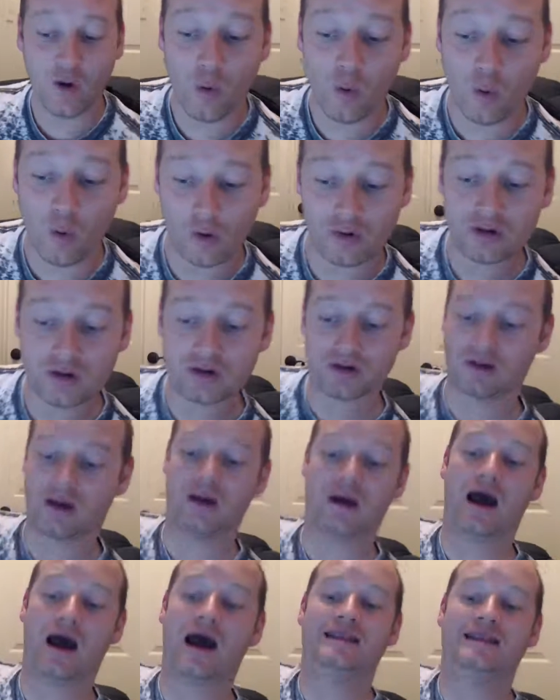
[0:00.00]
Or
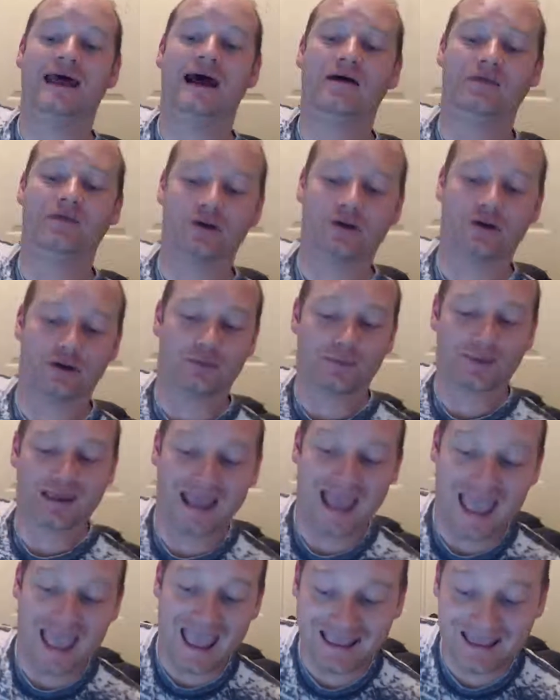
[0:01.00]
I doubt they're going to
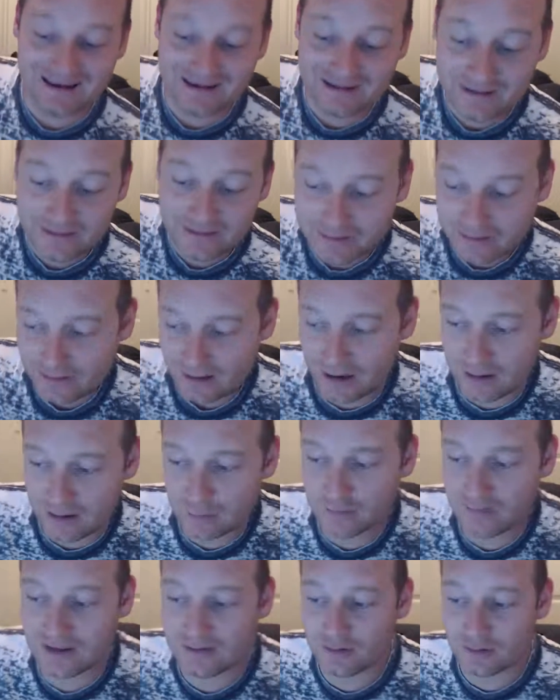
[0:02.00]
beat I
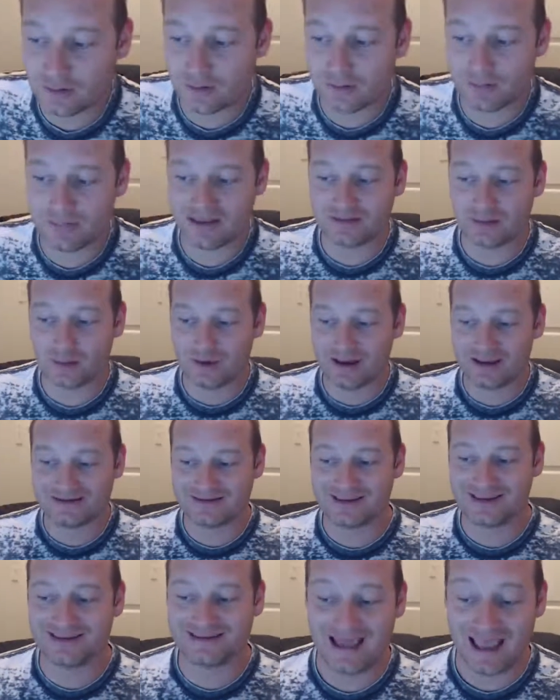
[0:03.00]
don't think they're going to beat the
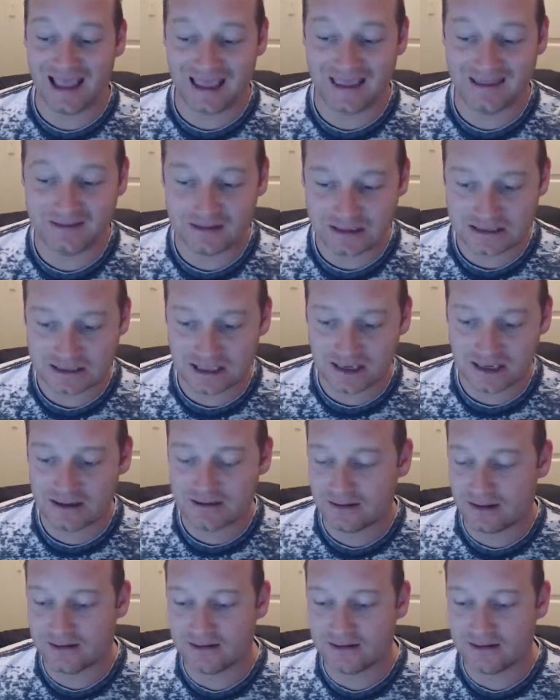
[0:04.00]
Redskins and the Giants.